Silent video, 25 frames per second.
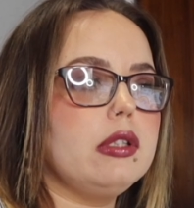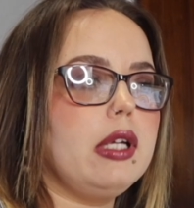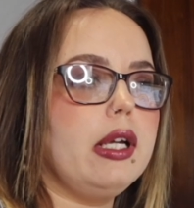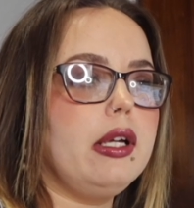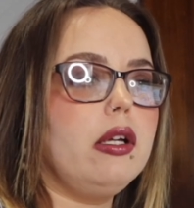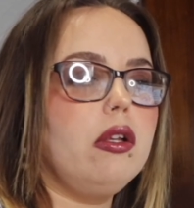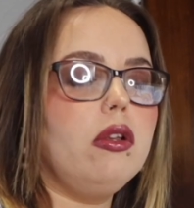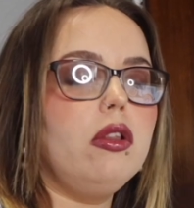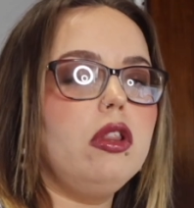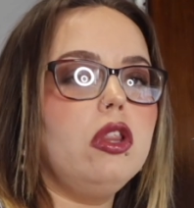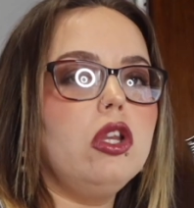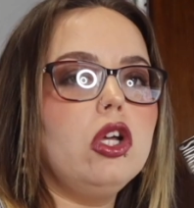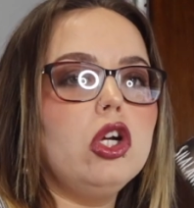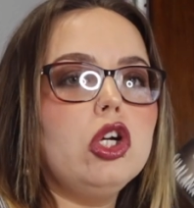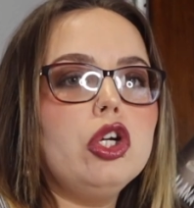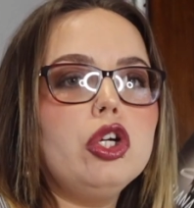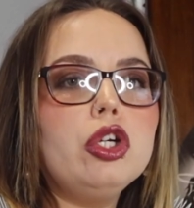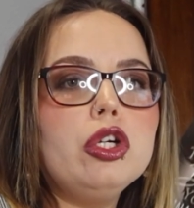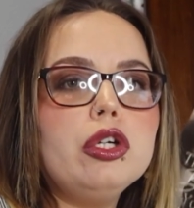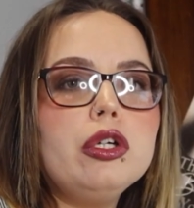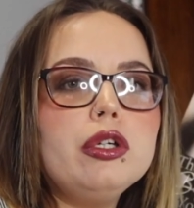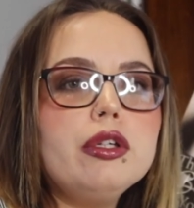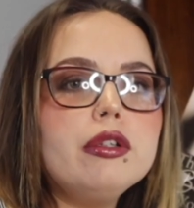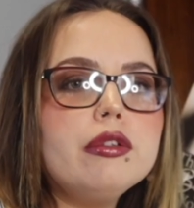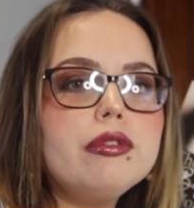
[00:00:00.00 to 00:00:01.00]
Like,
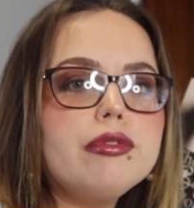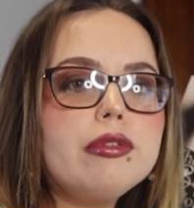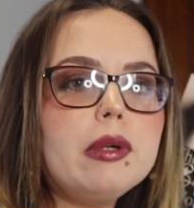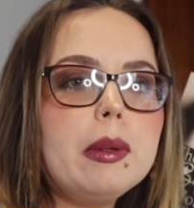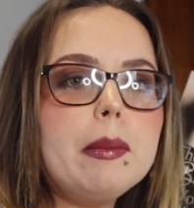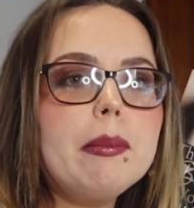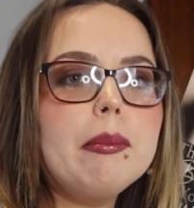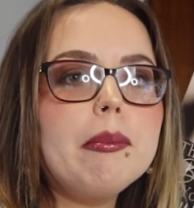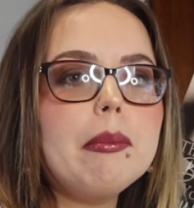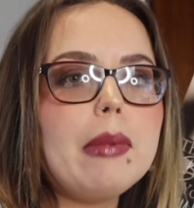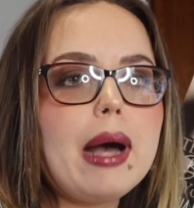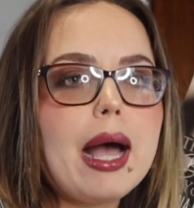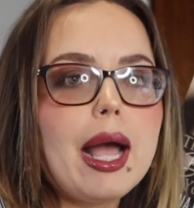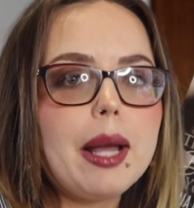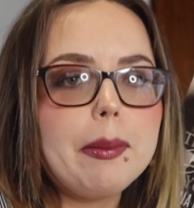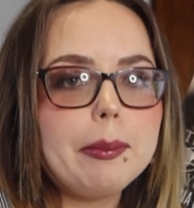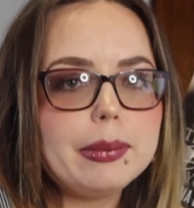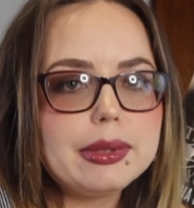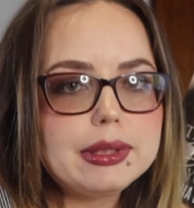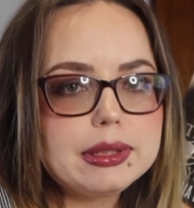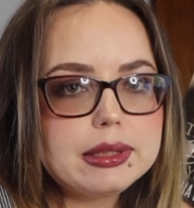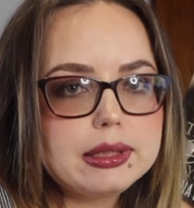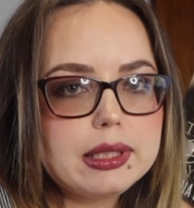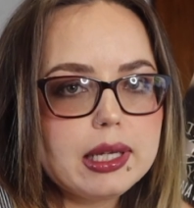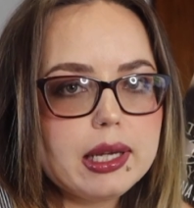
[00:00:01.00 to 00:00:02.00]
learn from my
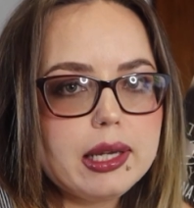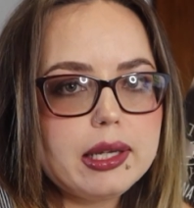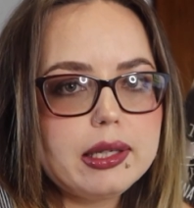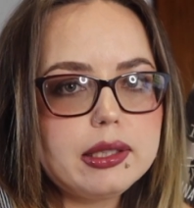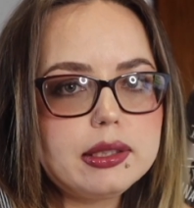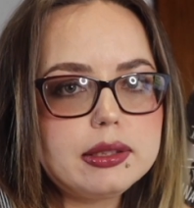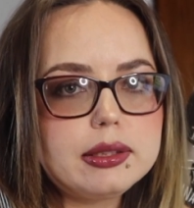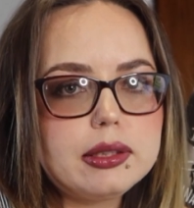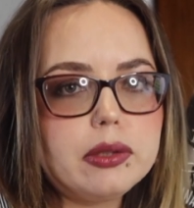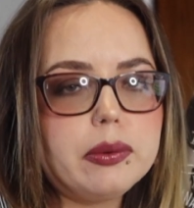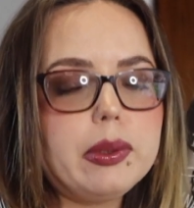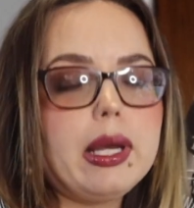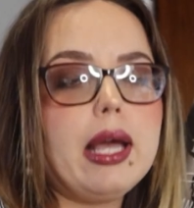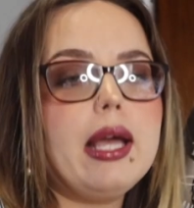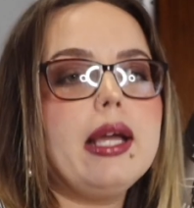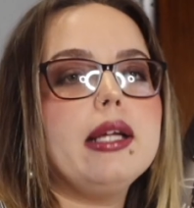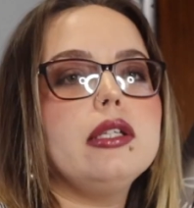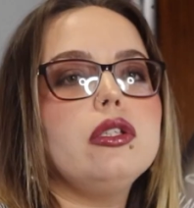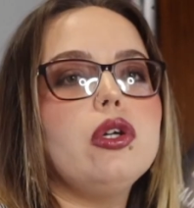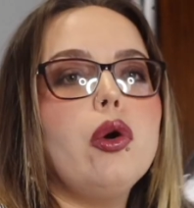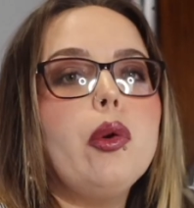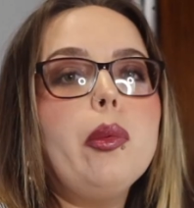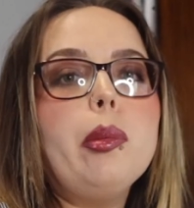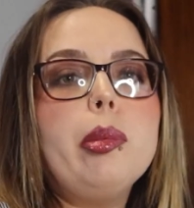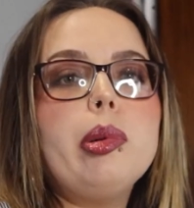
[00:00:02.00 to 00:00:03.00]
mistakes, okay?
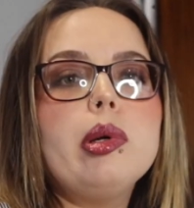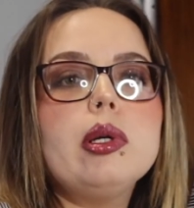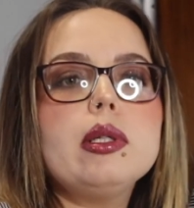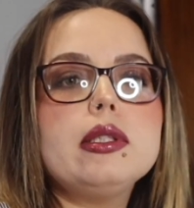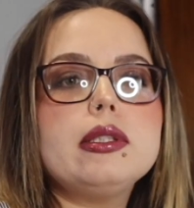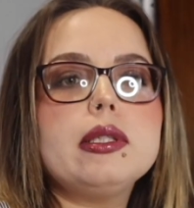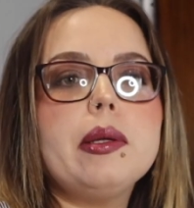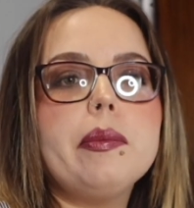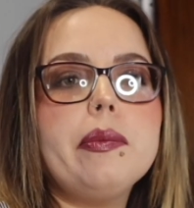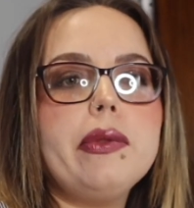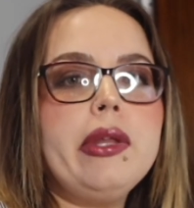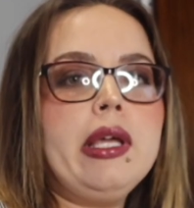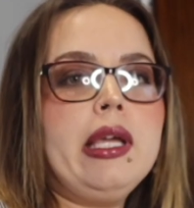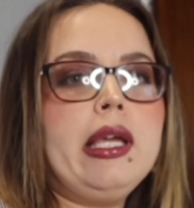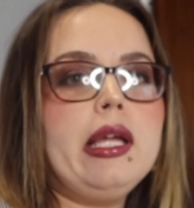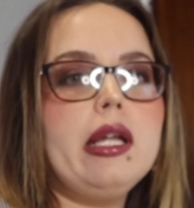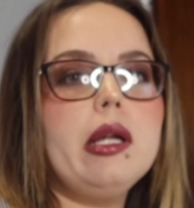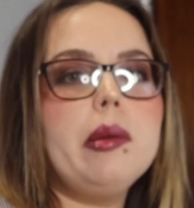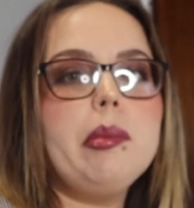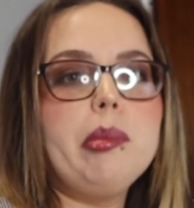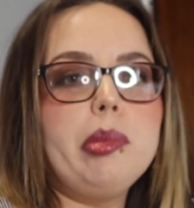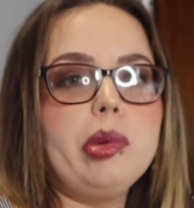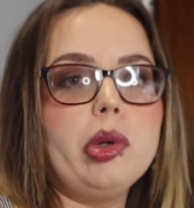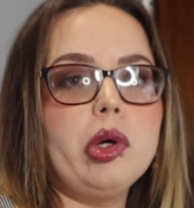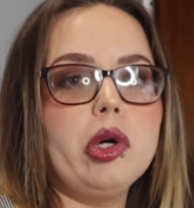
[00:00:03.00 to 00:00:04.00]
Don't put something in
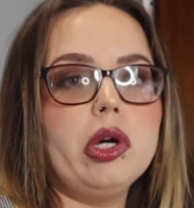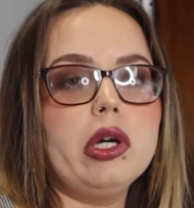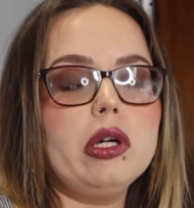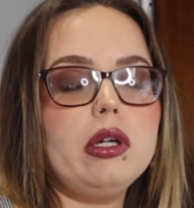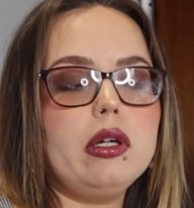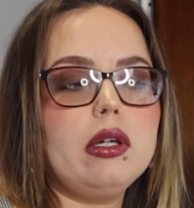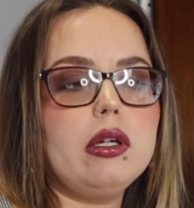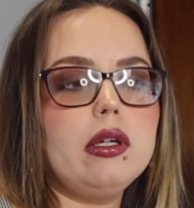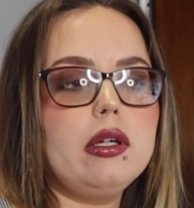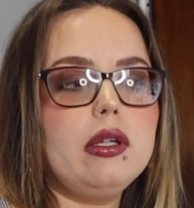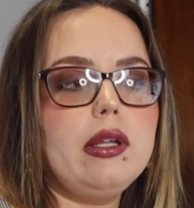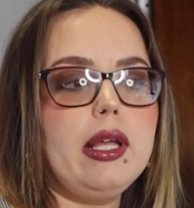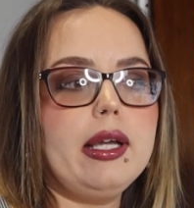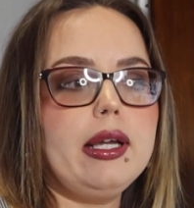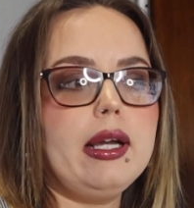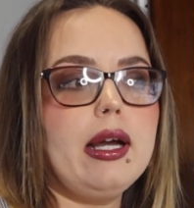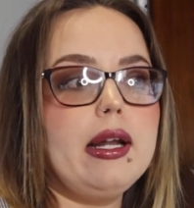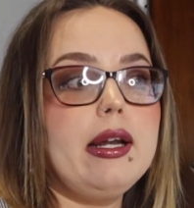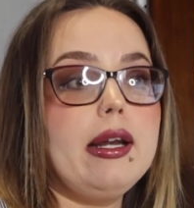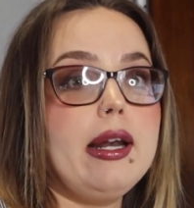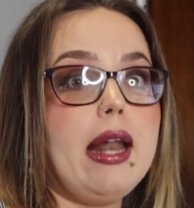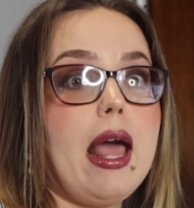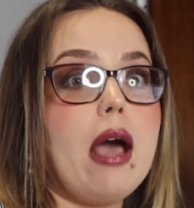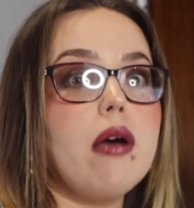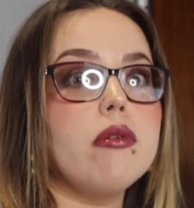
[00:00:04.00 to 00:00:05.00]
a book, like
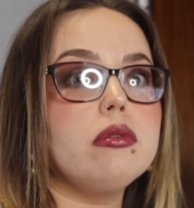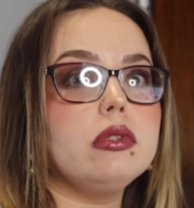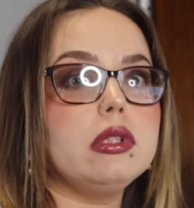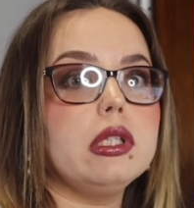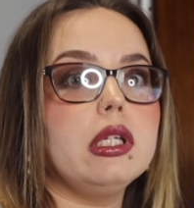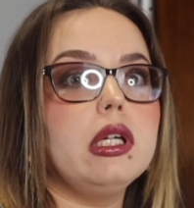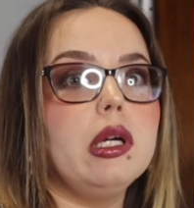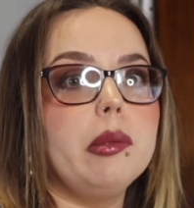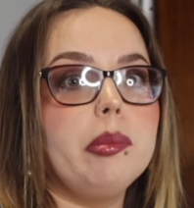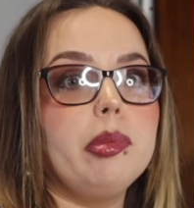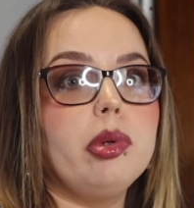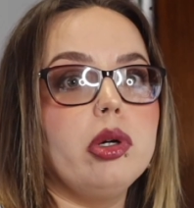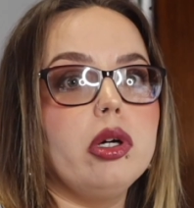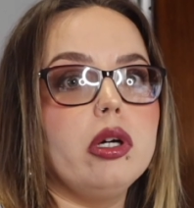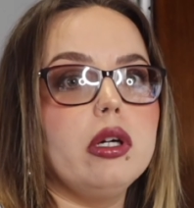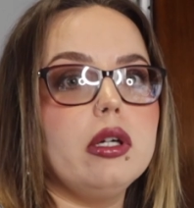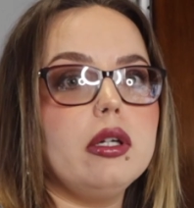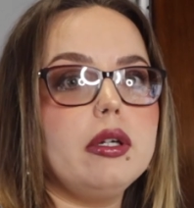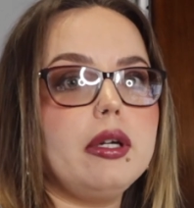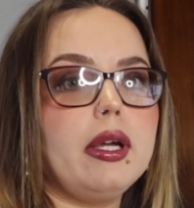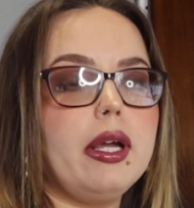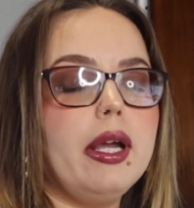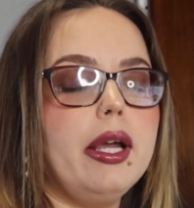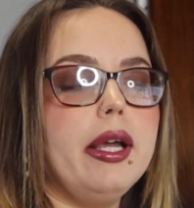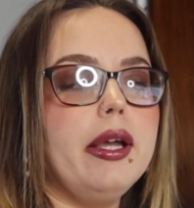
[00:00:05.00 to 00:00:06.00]
announcing a
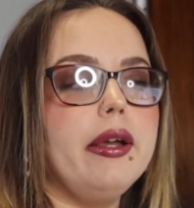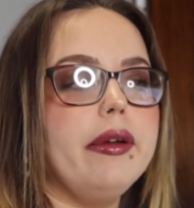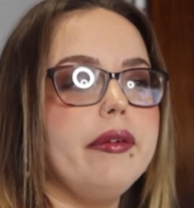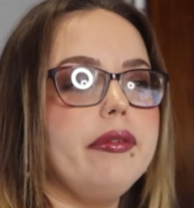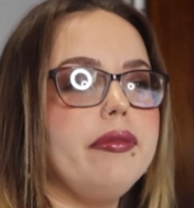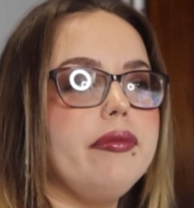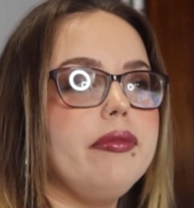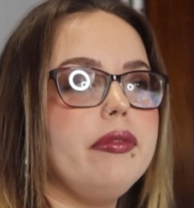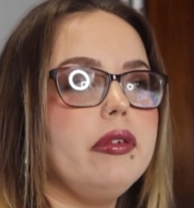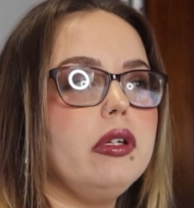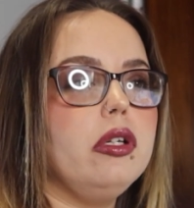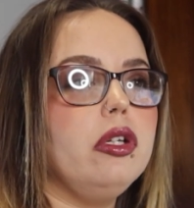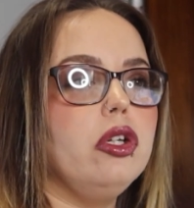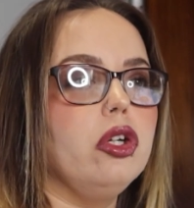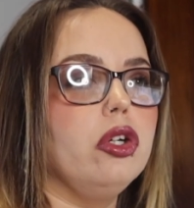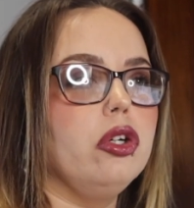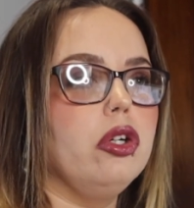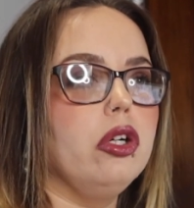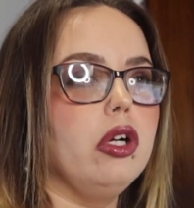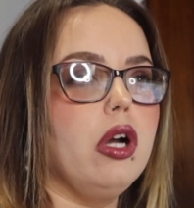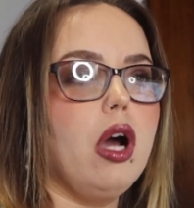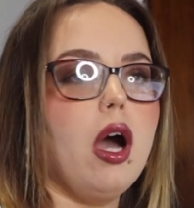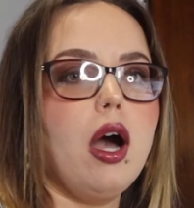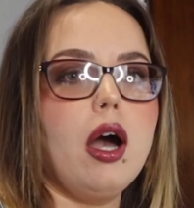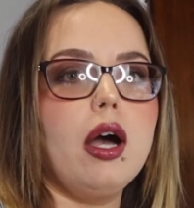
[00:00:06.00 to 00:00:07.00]
book, if
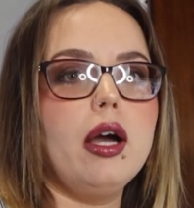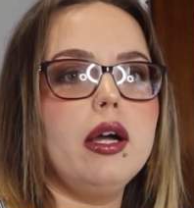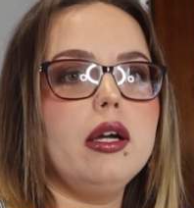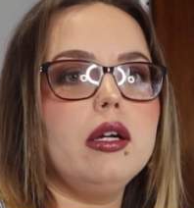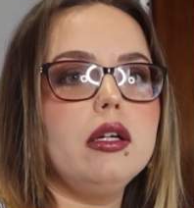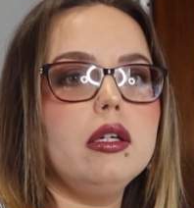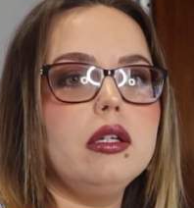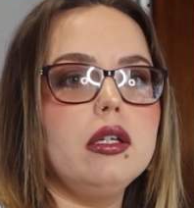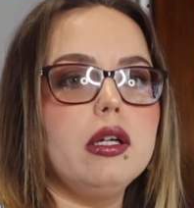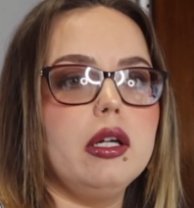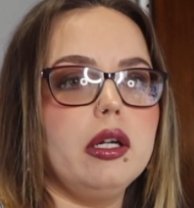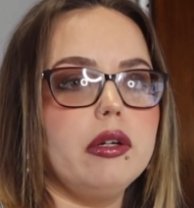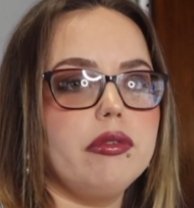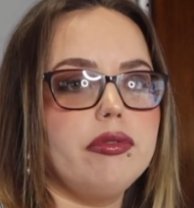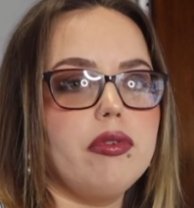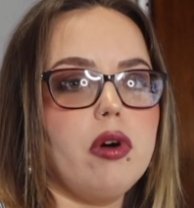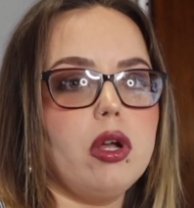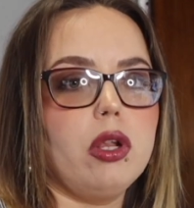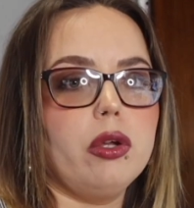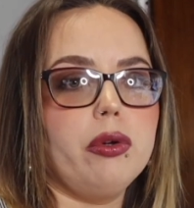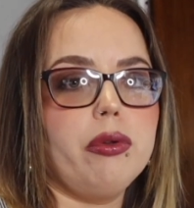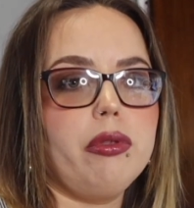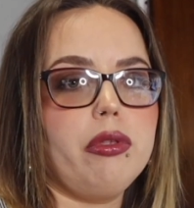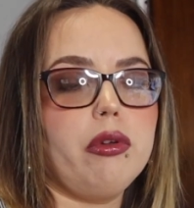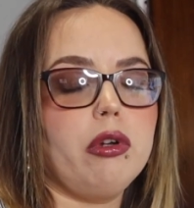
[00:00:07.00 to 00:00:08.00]
you're not gonna
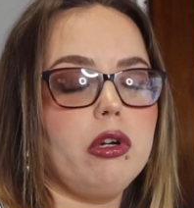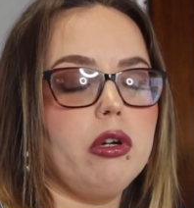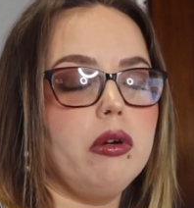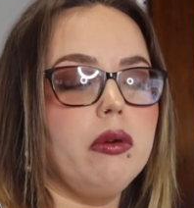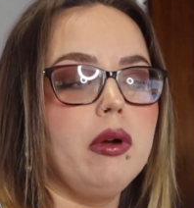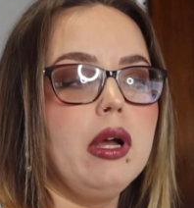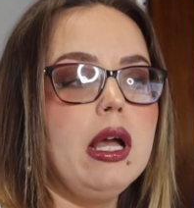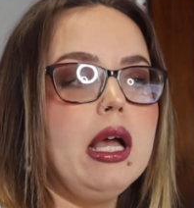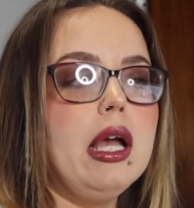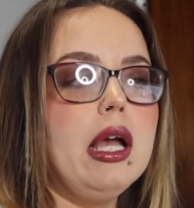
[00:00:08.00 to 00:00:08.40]
follow through.